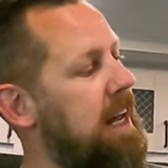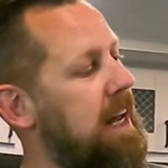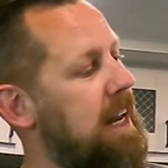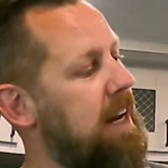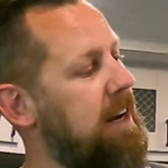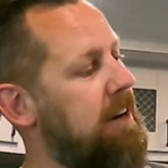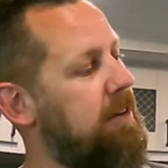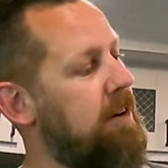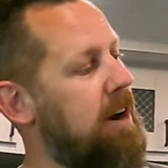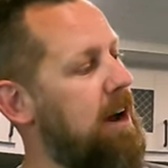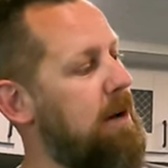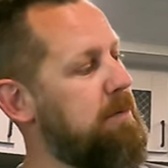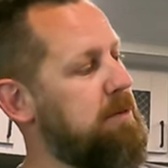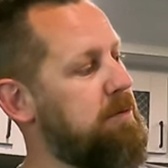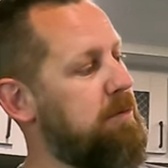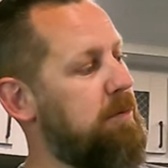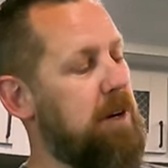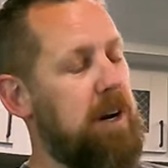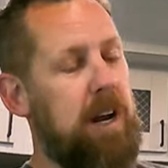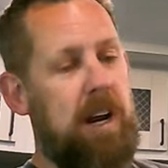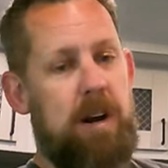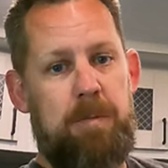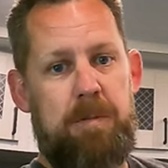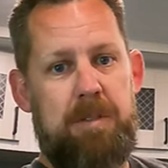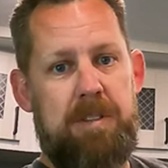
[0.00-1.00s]
and grabs
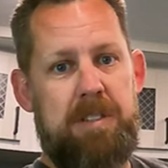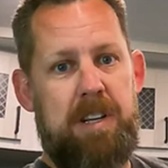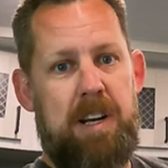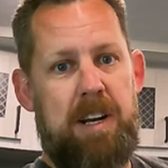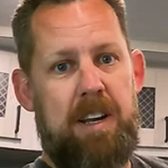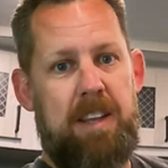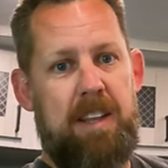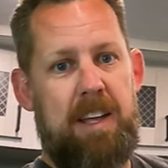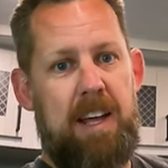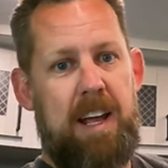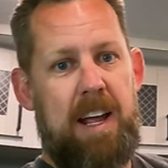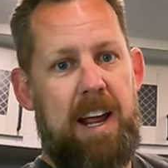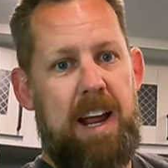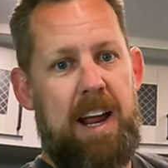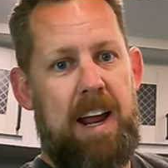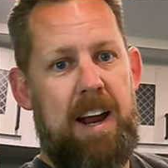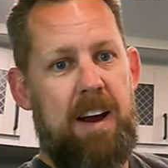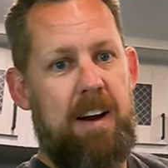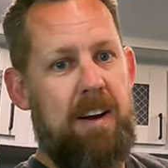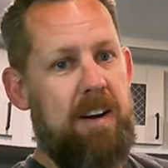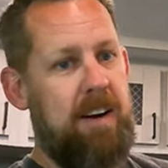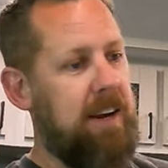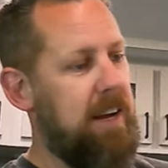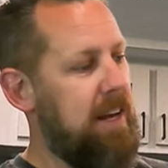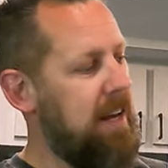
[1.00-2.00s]
100% of that
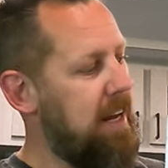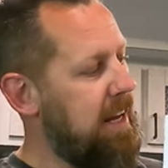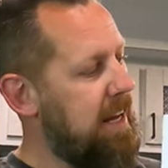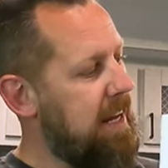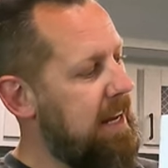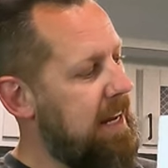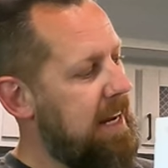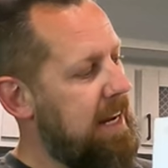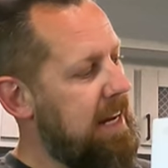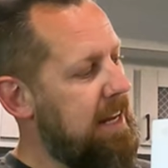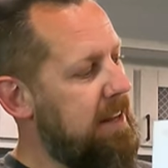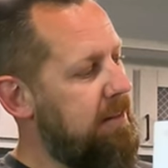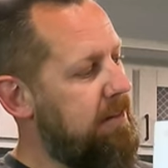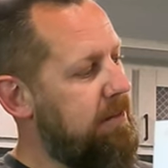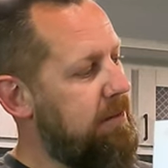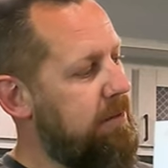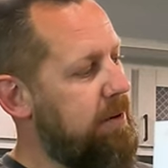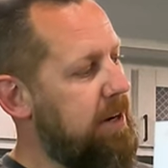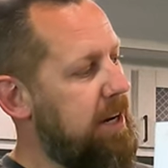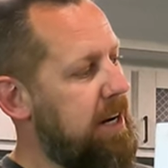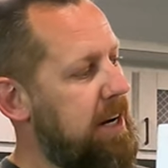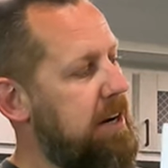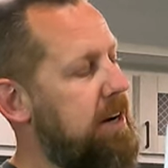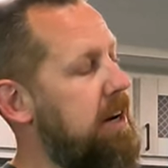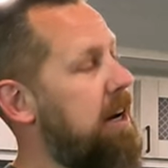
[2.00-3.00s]
air in through
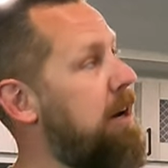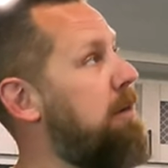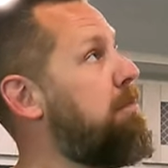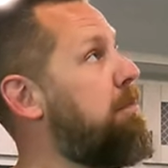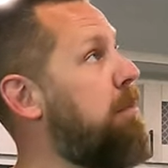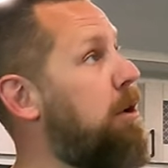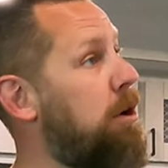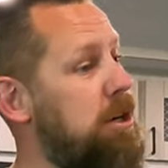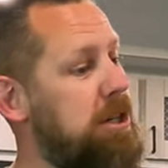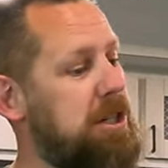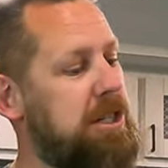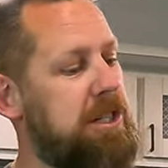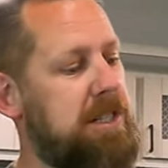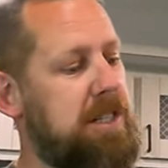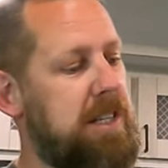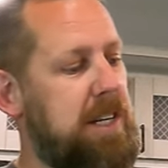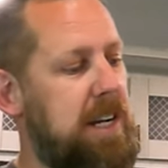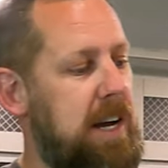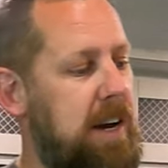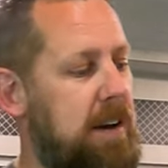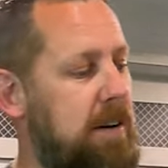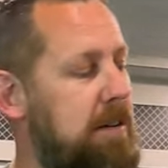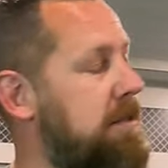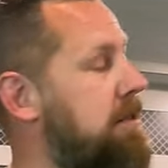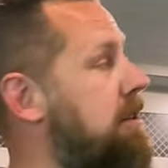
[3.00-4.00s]
here and pushes it
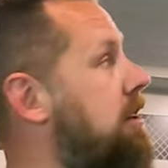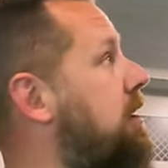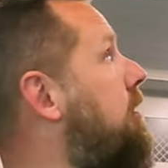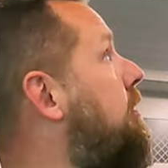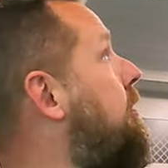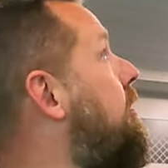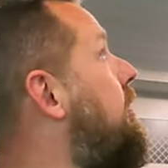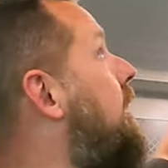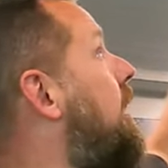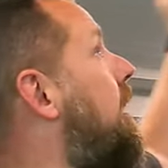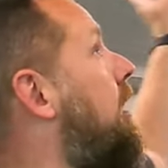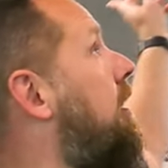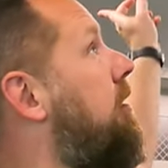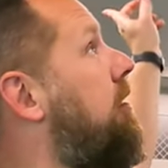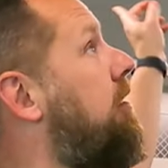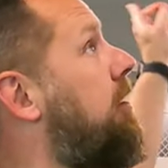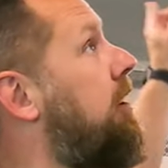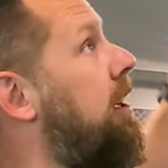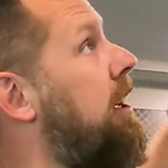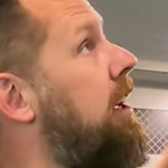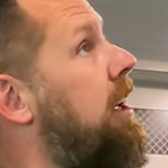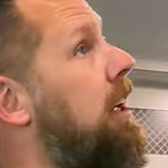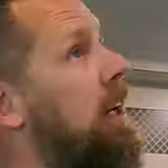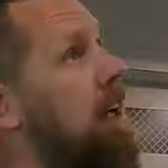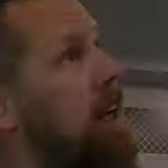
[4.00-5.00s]
out to your ducts.
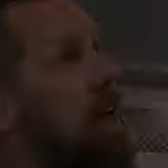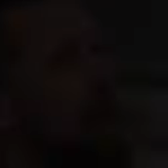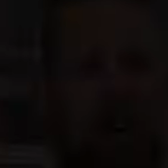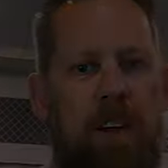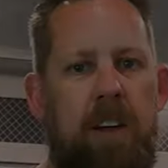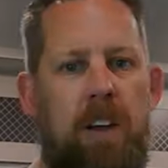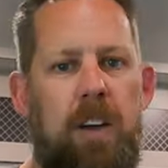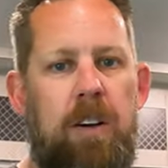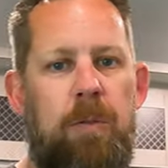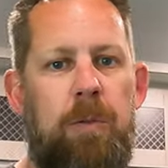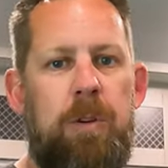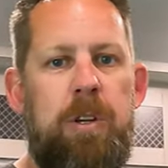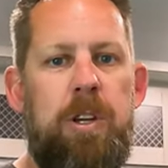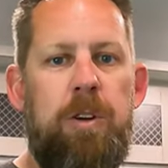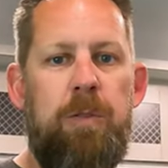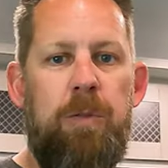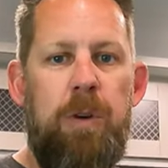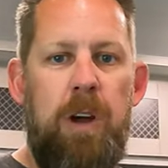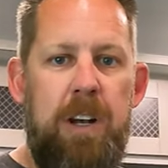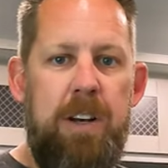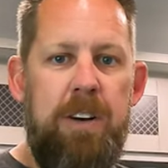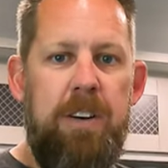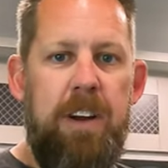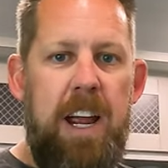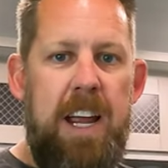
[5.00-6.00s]
When you
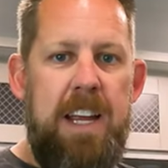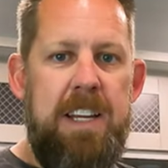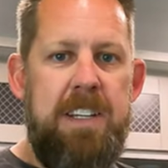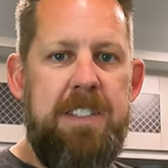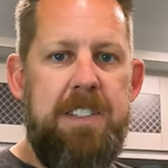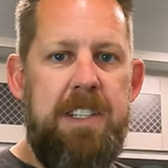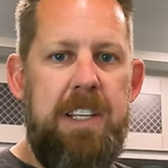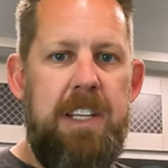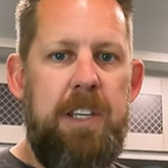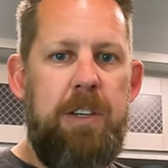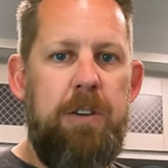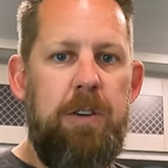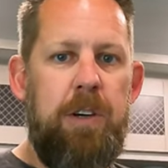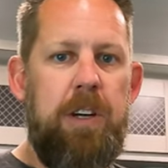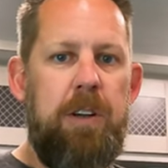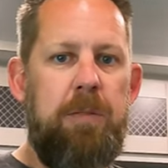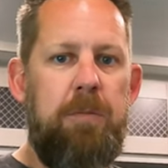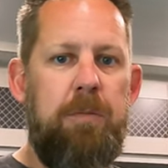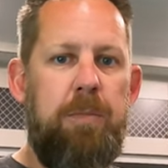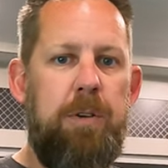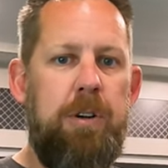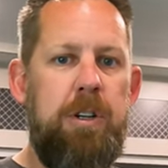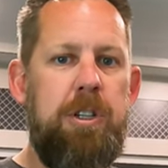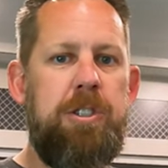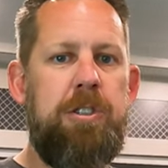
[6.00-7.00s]
run your AC, you can
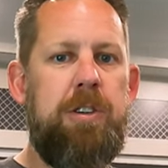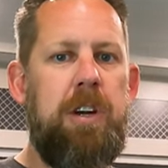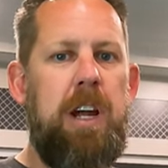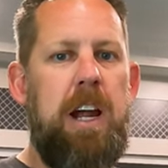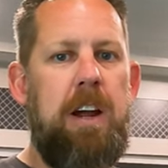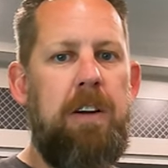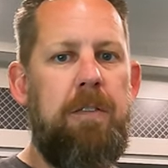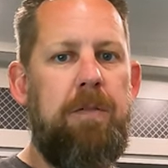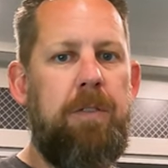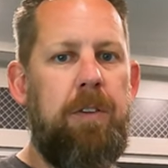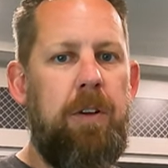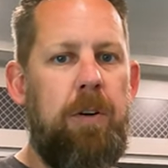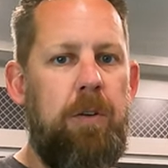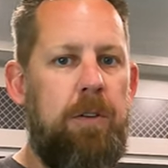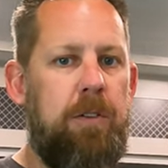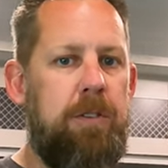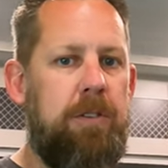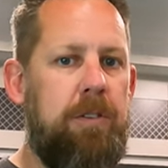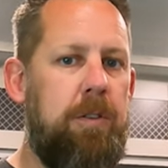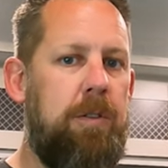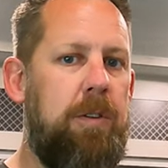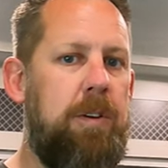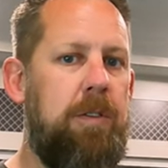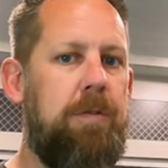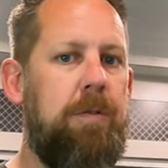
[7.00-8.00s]
push your airflow in
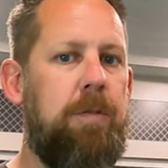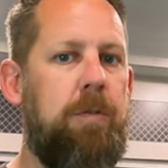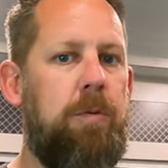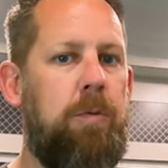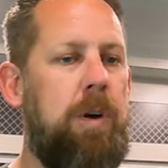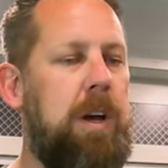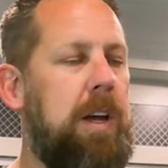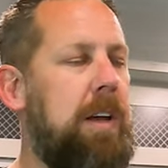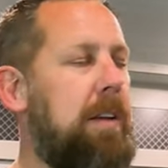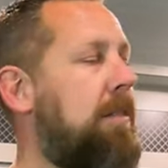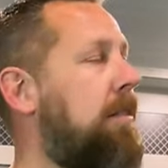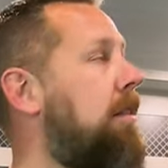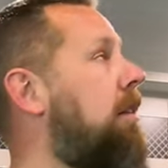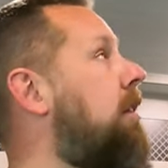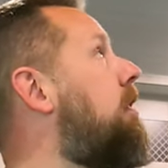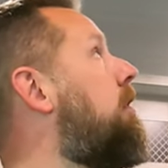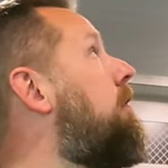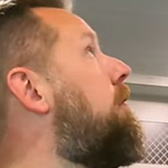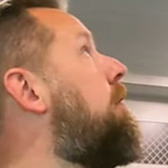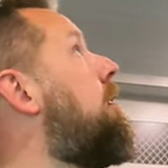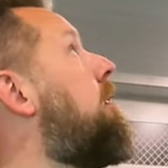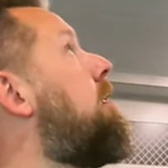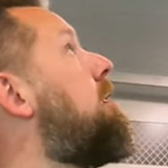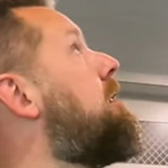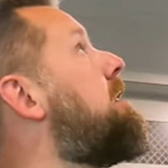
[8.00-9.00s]
2 different ways. The
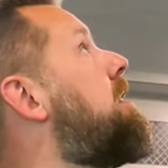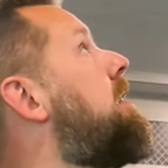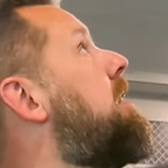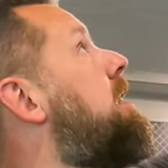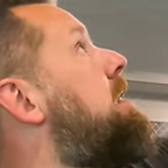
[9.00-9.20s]
first